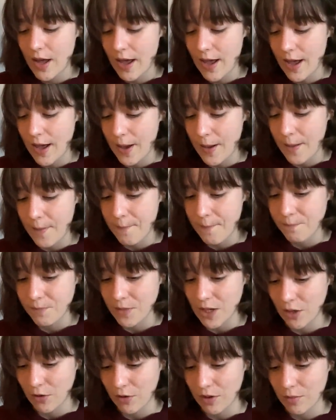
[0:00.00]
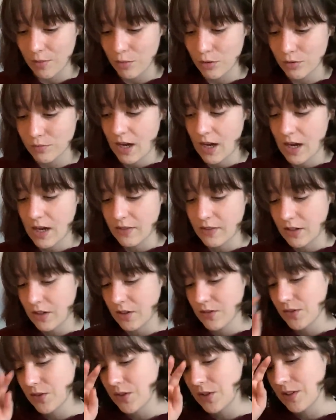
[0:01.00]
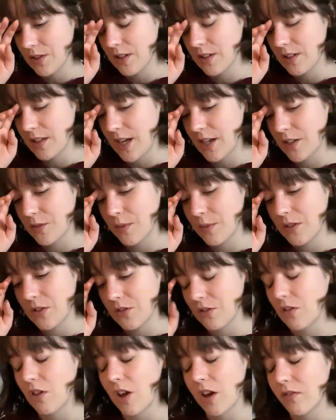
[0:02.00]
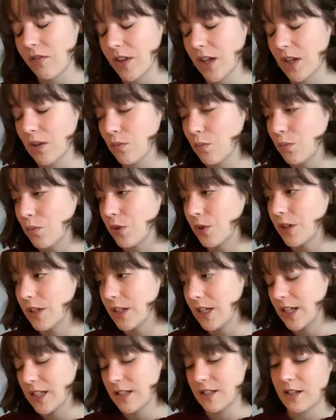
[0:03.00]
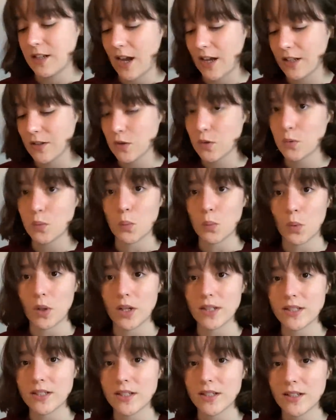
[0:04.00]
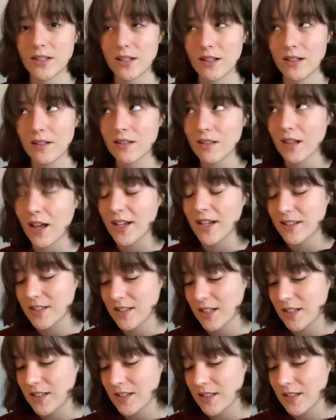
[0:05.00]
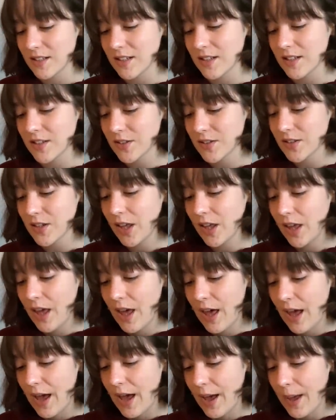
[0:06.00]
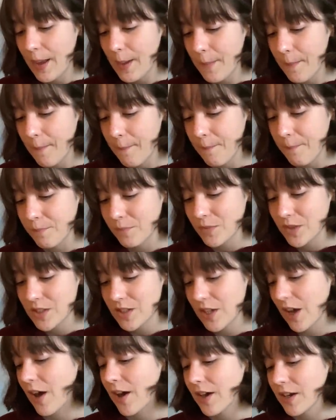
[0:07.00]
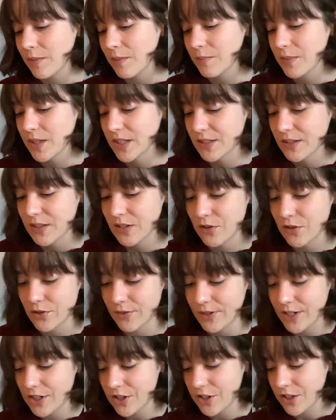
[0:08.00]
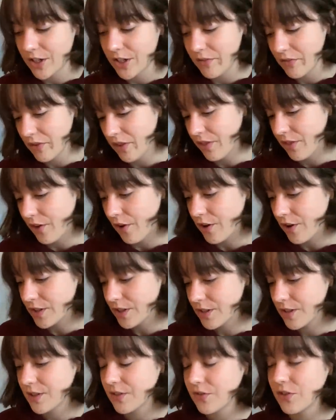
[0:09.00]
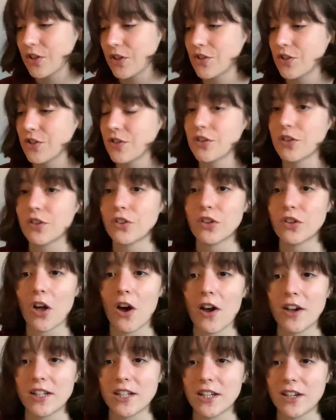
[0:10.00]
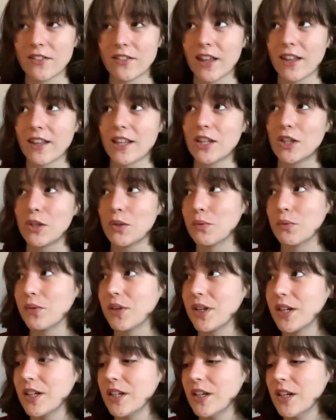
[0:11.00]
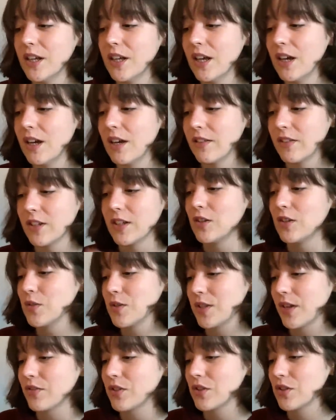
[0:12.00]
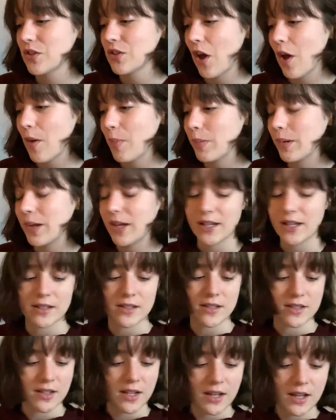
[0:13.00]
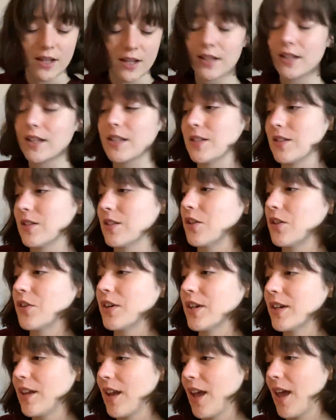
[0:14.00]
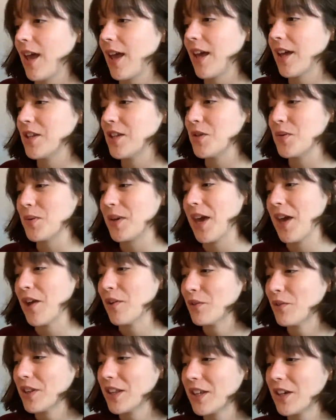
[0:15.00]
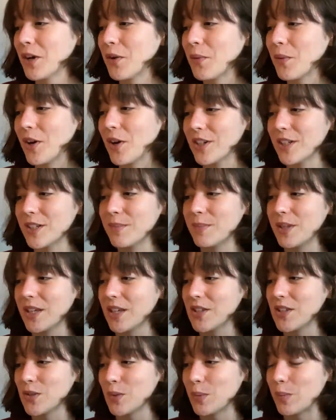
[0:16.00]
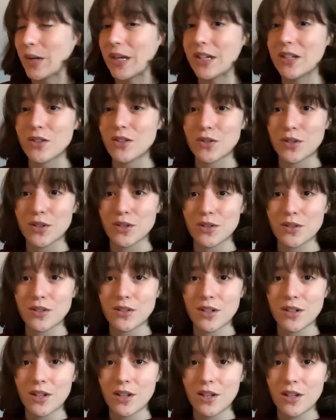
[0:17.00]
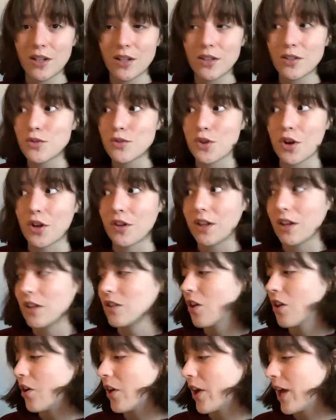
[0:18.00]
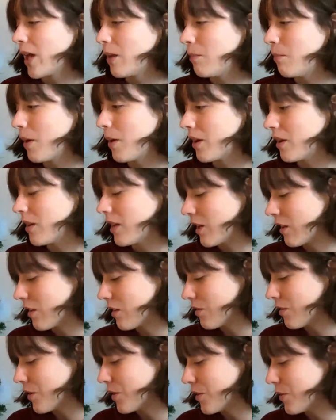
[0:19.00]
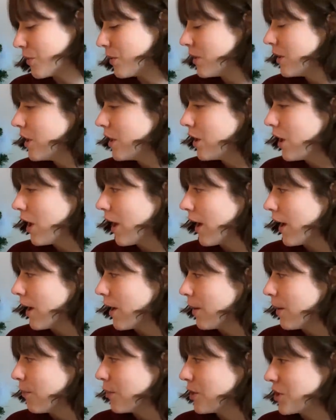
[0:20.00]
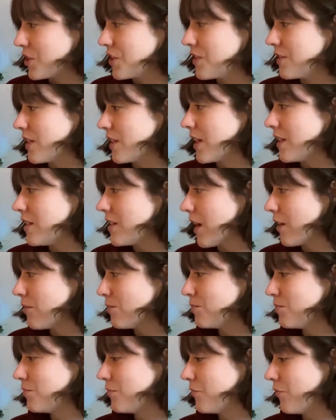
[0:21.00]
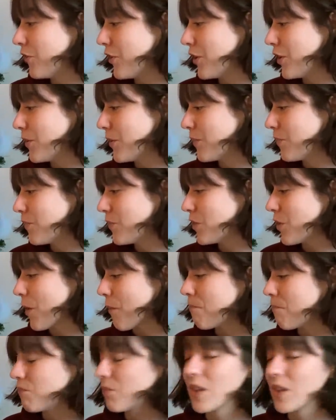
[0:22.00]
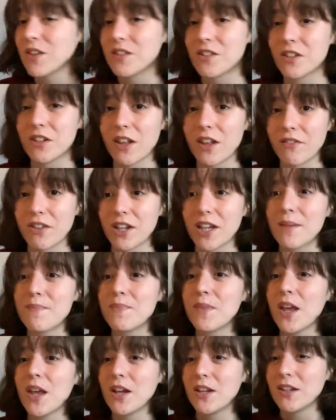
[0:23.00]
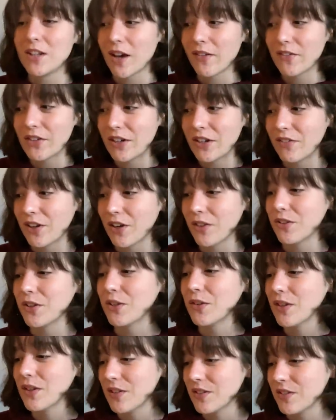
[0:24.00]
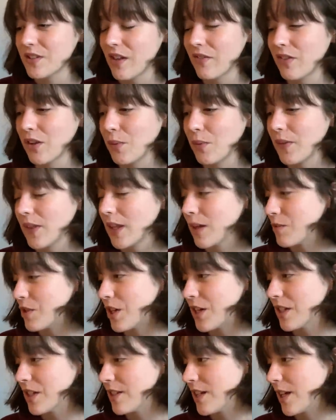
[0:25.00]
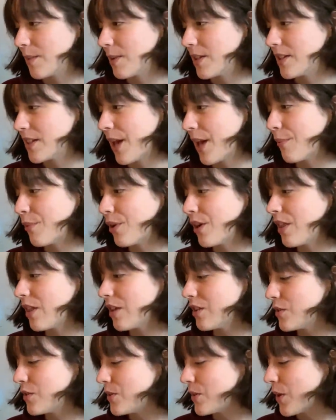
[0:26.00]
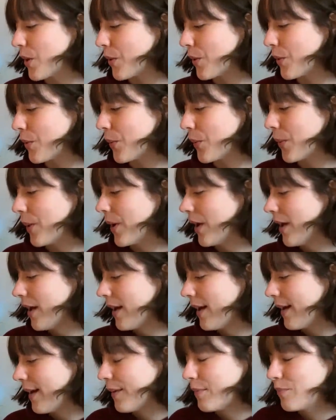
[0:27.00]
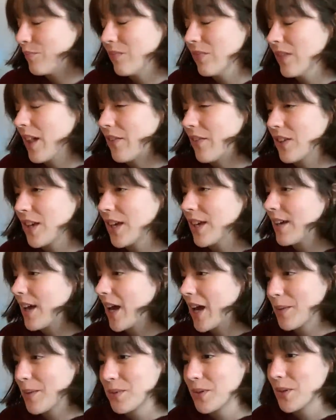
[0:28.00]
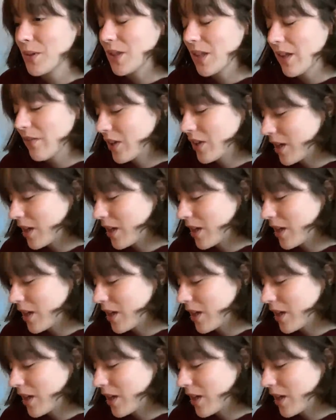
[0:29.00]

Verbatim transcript: um, incredible. And then also just this last one, there's a lot of like really intense one line sentences. Um, time is the duration of a thought. There's just a lot in here that like you read and then you just have to stop and consider it and you can't really go on because your brain is just struggling along and muddling through um, what she's laid down for you. So Still loving it. Not very far through. This is definitely one that I'm trying to take my time with. So loving it. Absolutely loving